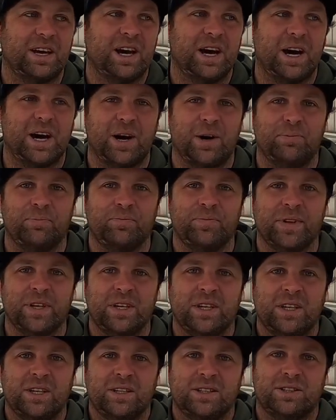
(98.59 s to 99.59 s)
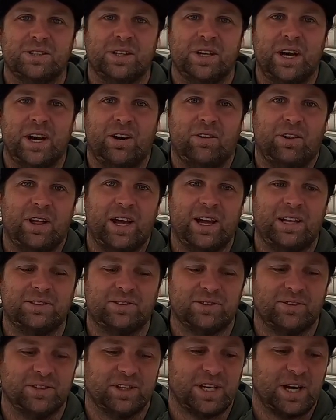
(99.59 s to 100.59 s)
So yeah, I'll
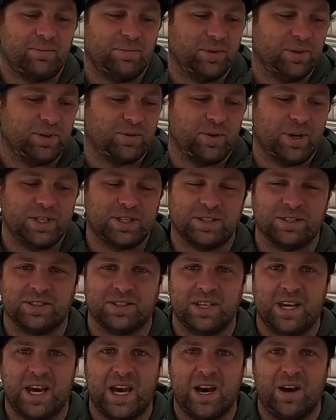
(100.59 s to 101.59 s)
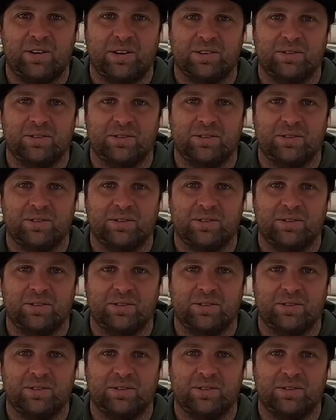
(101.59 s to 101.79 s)
answer a couple of questions now,